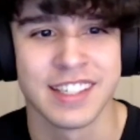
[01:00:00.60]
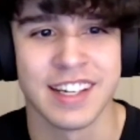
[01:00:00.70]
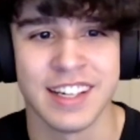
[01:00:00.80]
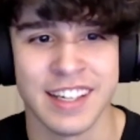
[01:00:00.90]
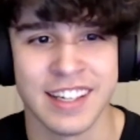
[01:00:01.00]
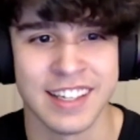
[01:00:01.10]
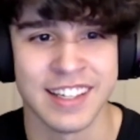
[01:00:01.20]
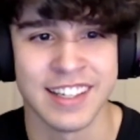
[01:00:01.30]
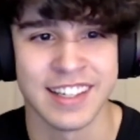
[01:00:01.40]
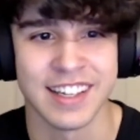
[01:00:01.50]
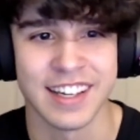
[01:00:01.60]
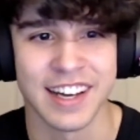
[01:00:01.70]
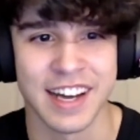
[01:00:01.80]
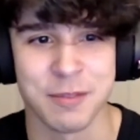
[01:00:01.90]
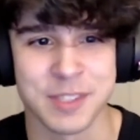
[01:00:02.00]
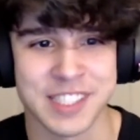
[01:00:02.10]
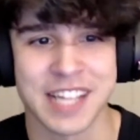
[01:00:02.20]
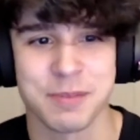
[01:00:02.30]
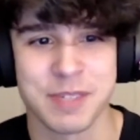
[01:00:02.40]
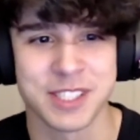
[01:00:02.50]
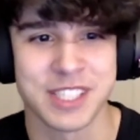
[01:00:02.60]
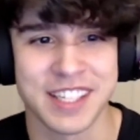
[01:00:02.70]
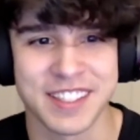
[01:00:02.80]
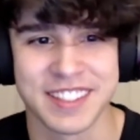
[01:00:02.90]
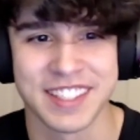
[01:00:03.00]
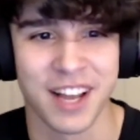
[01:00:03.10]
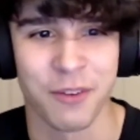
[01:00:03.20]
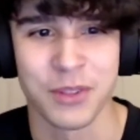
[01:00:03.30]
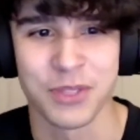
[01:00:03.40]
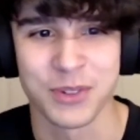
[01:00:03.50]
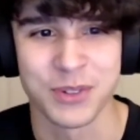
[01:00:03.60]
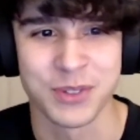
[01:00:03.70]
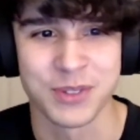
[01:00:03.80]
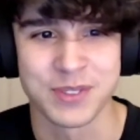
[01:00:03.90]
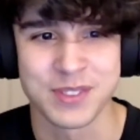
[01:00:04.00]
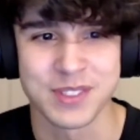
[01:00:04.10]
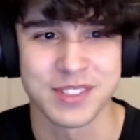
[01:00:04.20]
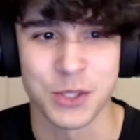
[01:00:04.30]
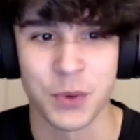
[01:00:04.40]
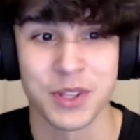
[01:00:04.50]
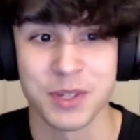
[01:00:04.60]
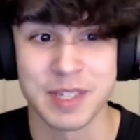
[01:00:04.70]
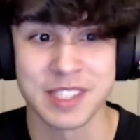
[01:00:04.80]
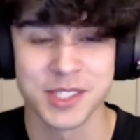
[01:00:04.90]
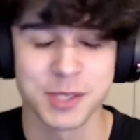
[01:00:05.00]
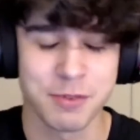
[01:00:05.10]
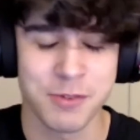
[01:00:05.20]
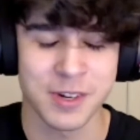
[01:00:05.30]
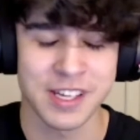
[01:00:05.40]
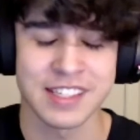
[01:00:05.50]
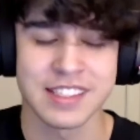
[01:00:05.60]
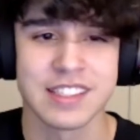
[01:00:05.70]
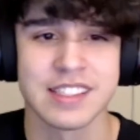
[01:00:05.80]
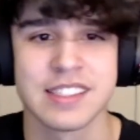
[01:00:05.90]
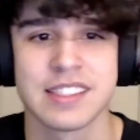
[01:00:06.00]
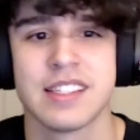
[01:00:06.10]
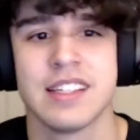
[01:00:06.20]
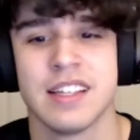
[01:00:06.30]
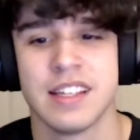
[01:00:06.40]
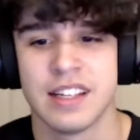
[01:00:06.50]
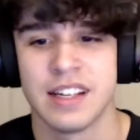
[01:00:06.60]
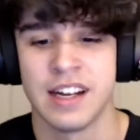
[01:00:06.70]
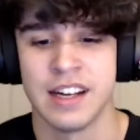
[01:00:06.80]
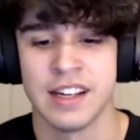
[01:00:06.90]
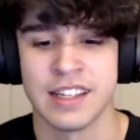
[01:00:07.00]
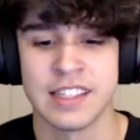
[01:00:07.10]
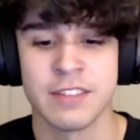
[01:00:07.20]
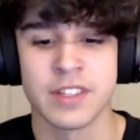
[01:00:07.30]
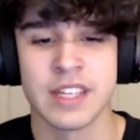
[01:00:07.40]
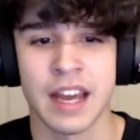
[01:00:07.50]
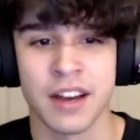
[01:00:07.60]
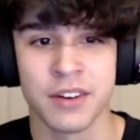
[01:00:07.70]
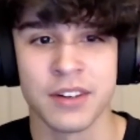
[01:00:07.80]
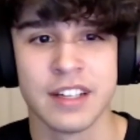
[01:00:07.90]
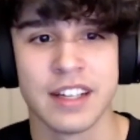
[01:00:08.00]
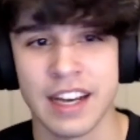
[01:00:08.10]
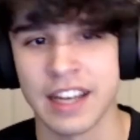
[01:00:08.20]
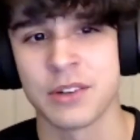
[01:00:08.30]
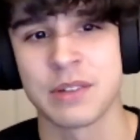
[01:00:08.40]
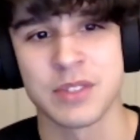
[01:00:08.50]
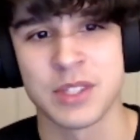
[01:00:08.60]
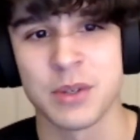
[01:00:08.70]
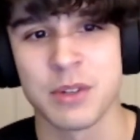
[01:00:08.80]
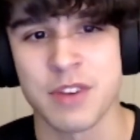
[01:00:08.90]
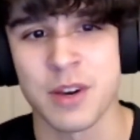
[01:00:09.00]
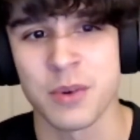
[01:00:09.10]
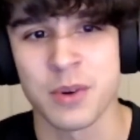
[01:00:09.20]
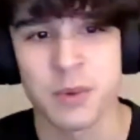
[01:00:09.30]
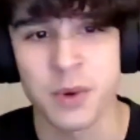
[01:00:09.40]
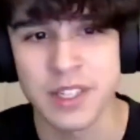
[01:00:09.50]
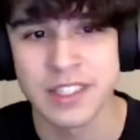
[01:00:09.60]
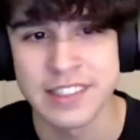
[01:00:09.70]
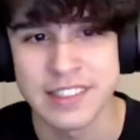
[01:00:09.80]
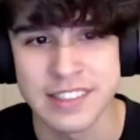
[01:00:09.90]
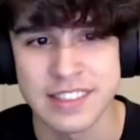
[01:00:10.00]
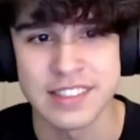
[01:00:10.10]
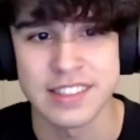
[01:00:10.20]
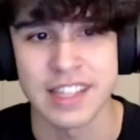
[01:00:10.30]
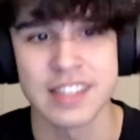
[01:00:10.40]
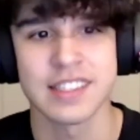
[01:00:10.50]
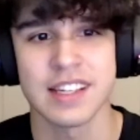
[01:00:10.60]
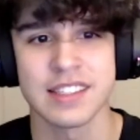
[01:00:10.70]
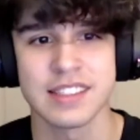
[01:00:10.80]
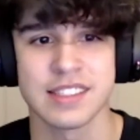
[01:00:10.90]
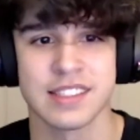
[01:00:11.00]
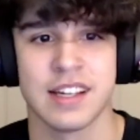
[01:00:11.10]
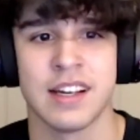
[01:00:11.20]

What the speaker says: I'm a stats major now. I went through 2 other majors before getting to this. And even now, I don't even know if I want to work in data science.